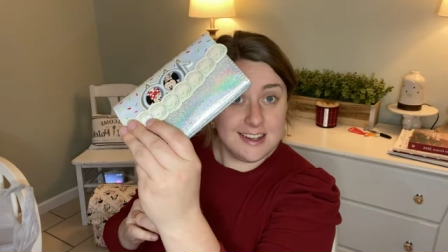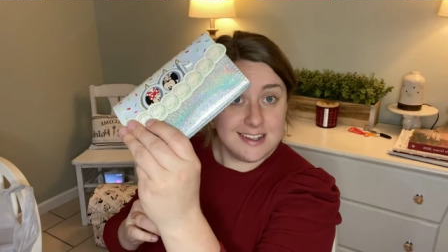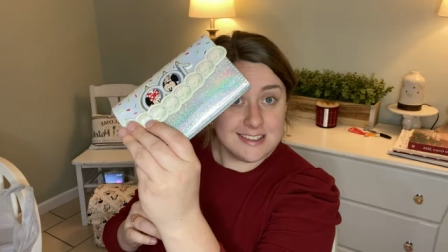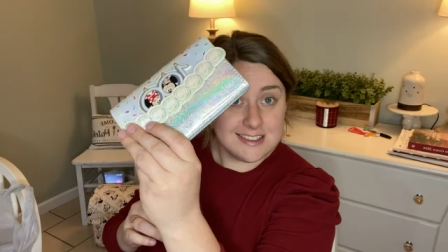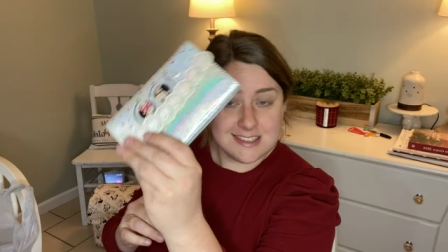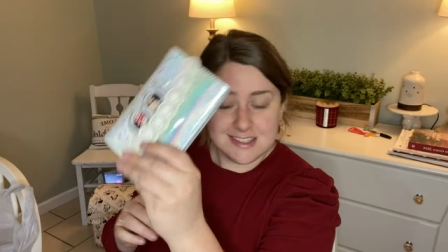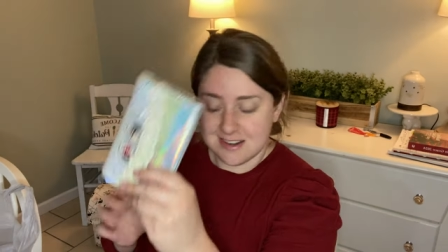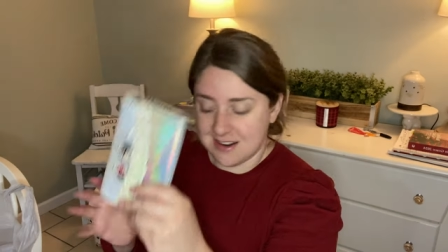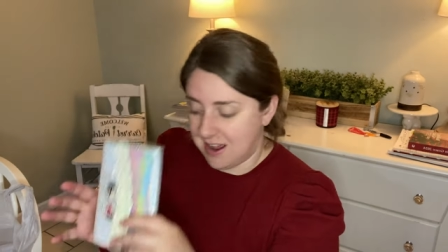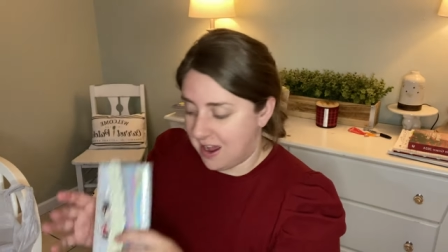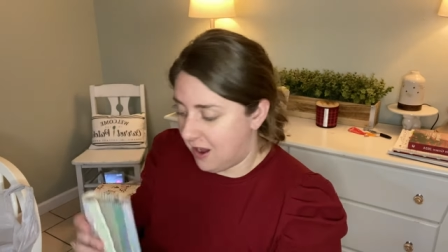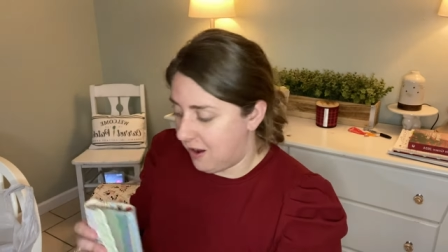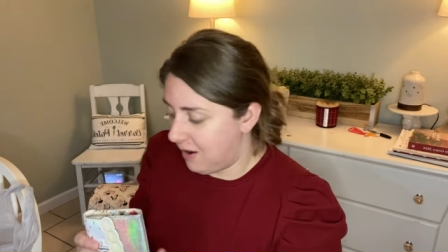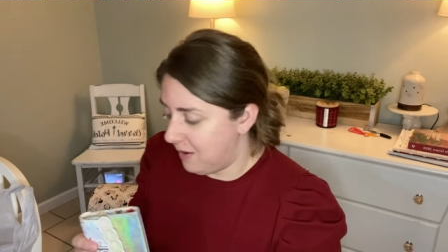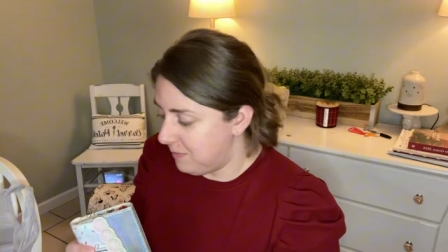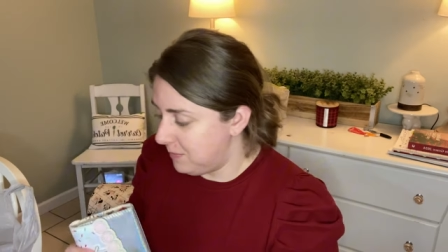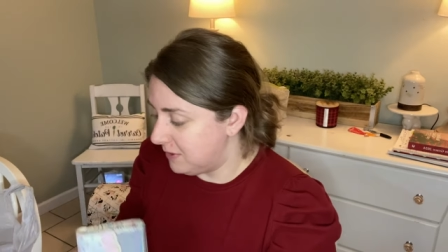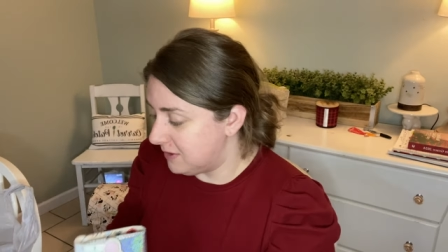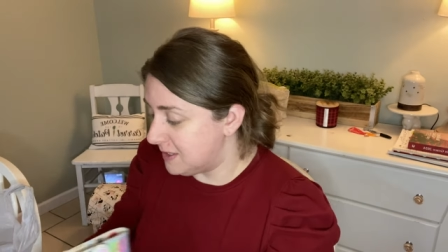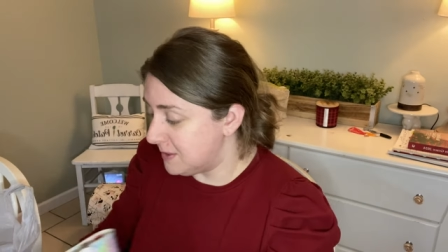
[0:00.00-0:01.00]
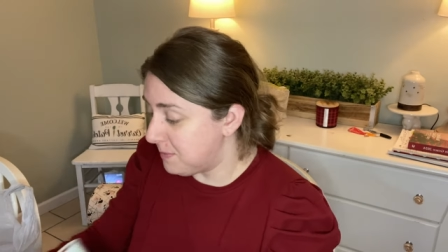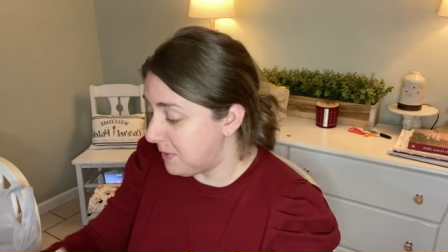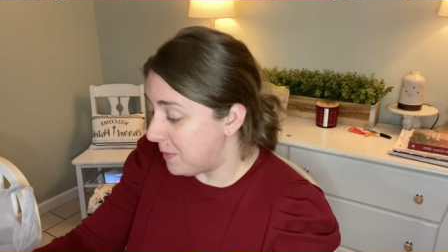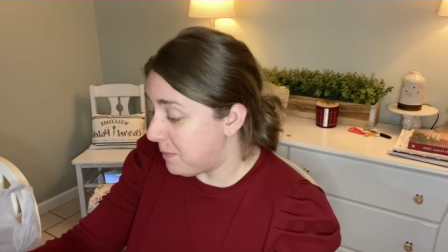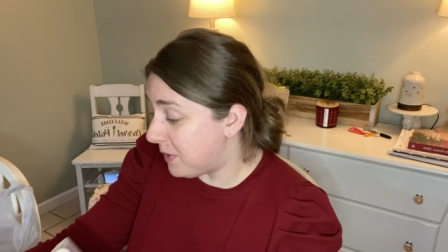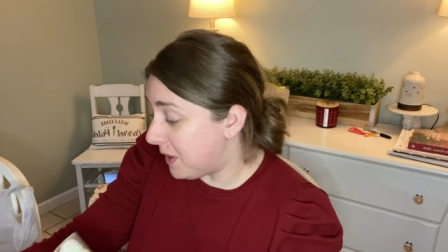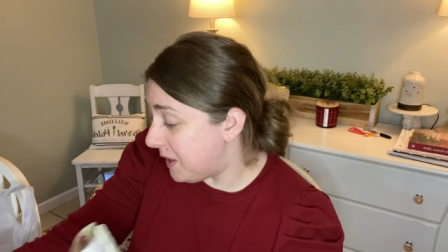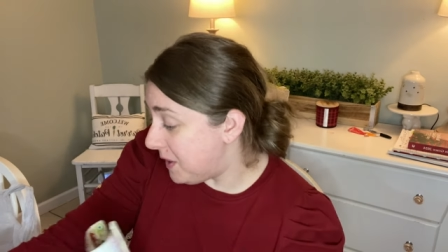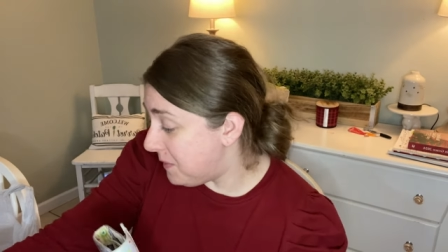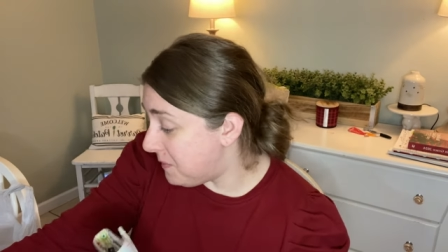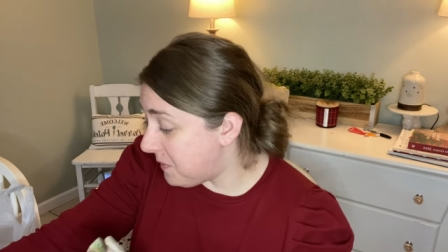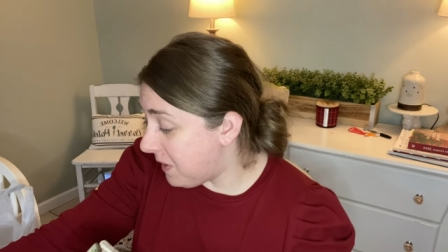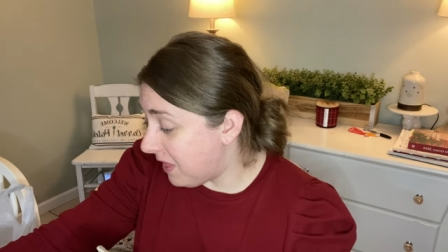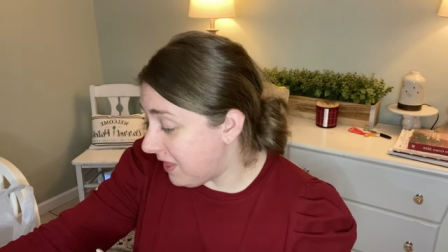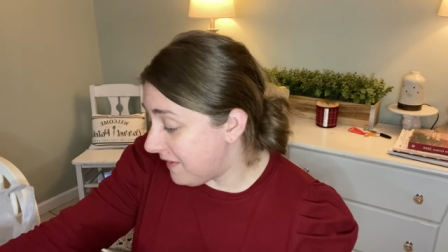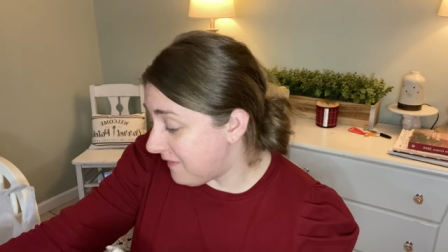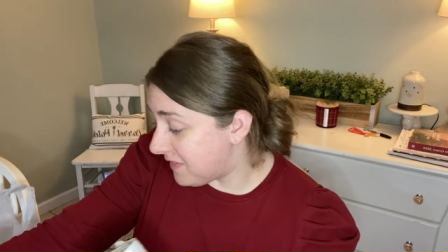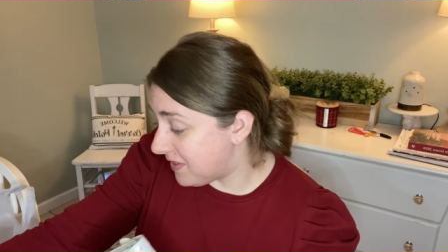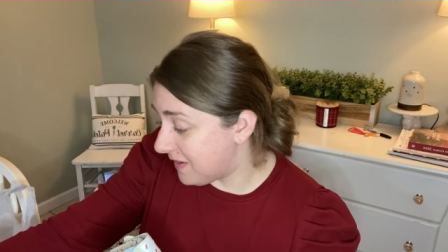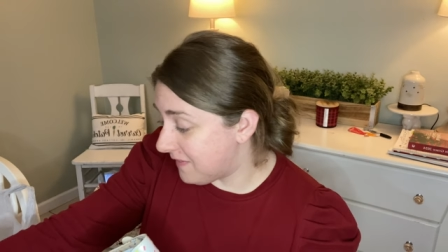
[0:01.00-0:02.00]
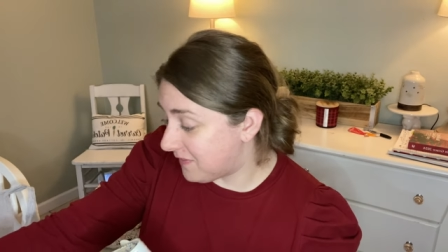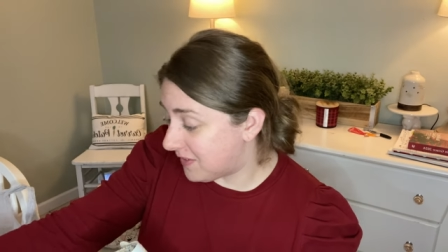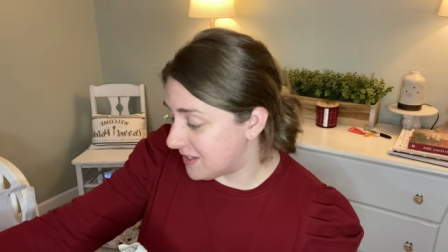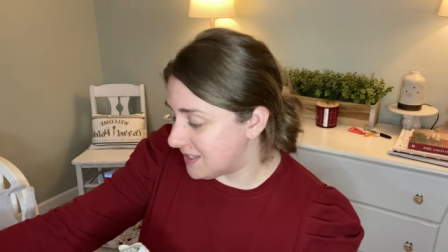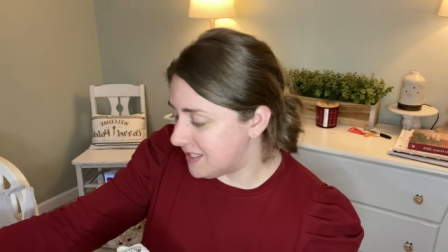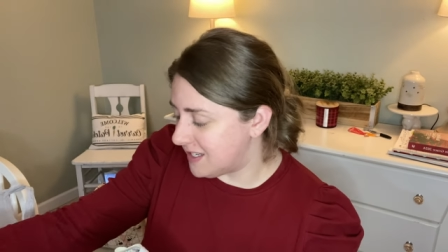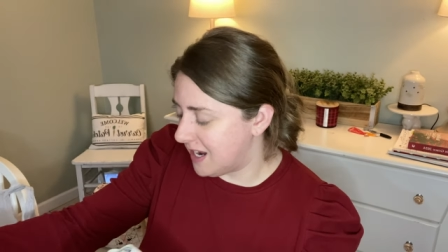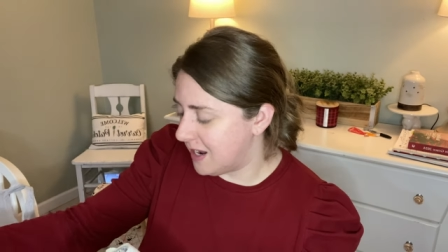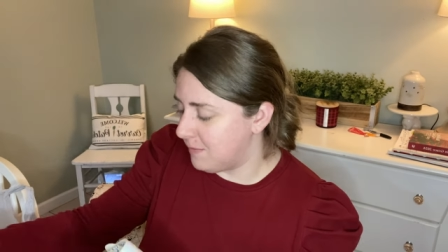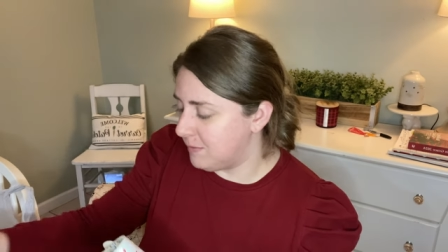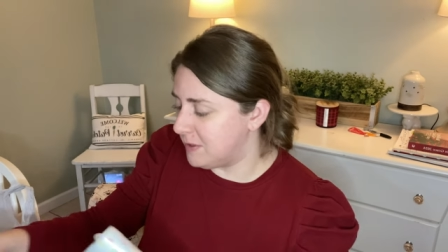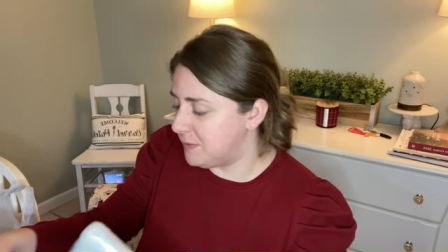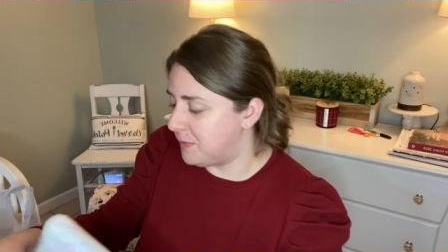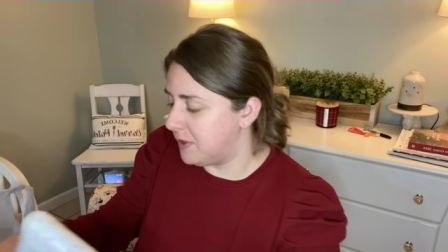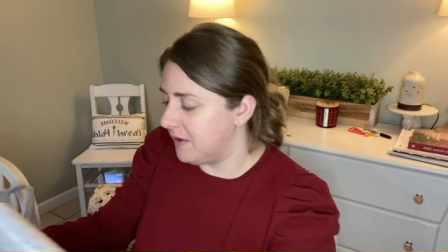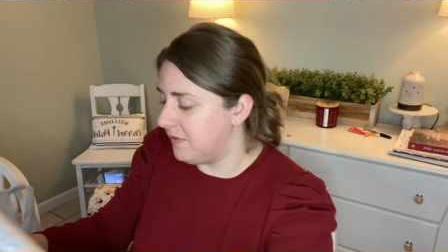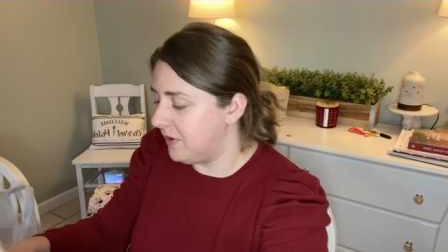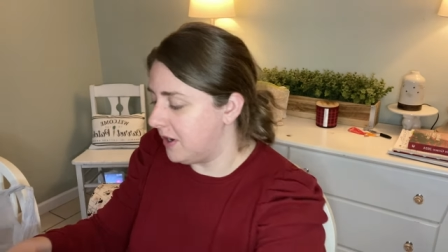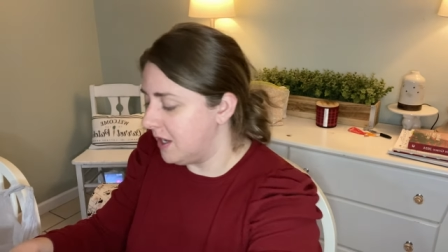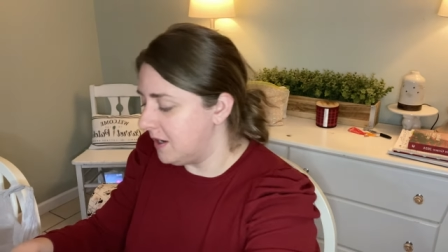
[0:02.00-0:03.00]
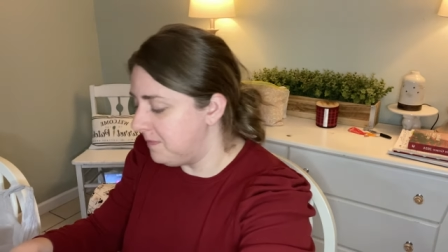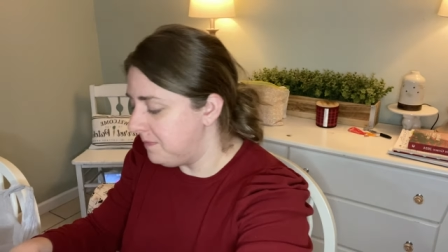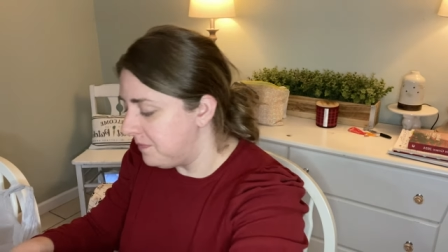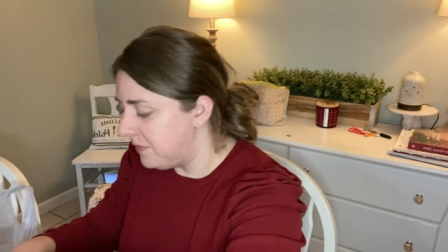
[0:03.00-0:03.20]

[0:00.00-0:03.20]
So now I'm using my brand new wallet for the first time. It's pretty fun.